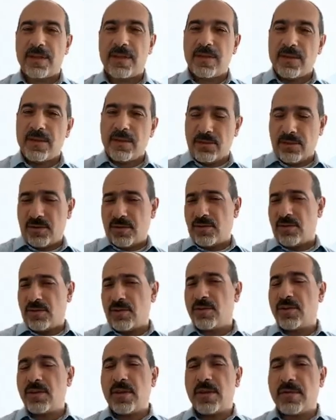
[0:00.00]
So to
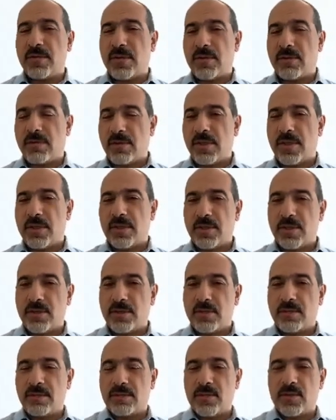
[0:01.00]
deliver really
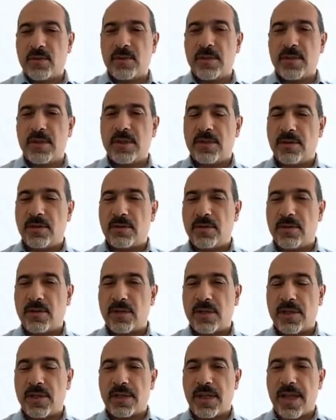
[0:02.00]
truly zero
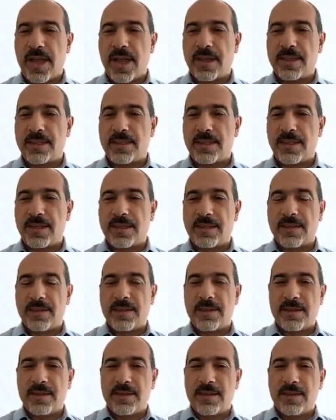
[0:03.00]
trust
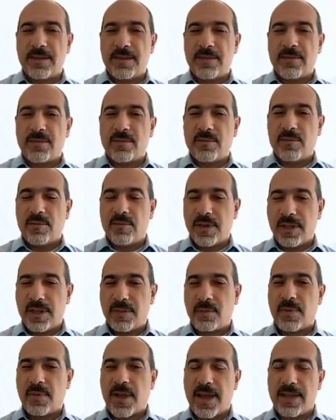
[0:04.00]
access
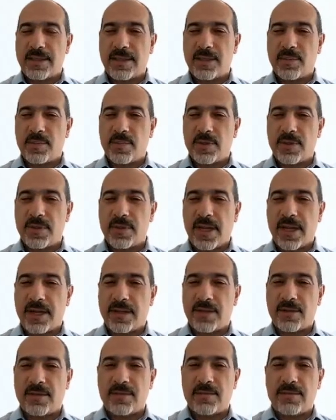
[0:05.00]
with asset
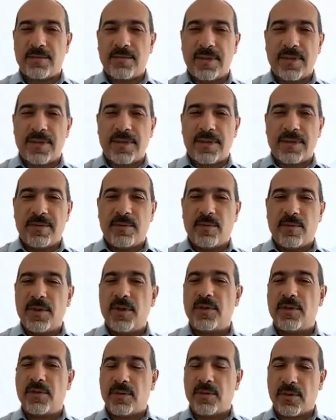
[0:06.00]
protection, we
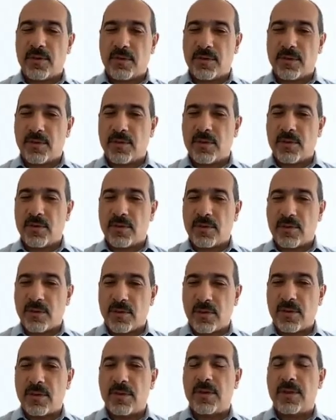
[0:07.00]
need to also
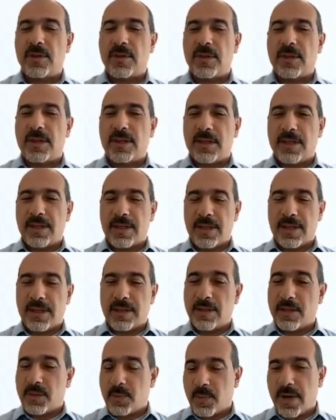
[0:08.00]
control
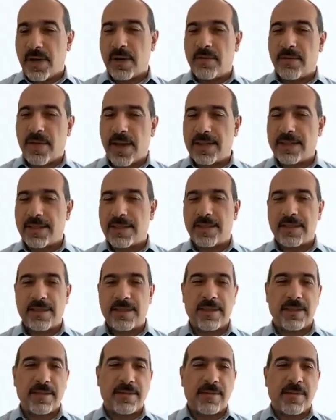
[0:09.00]
the spread of assets,
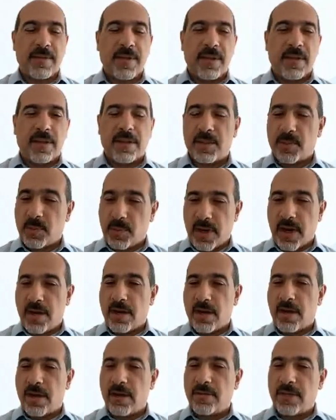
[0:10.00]
the spread
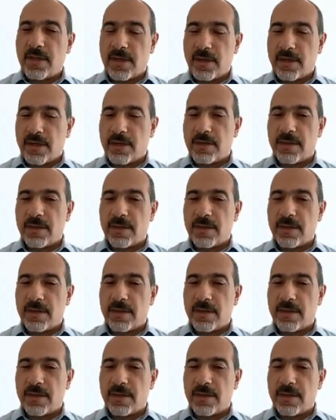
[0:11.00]
of the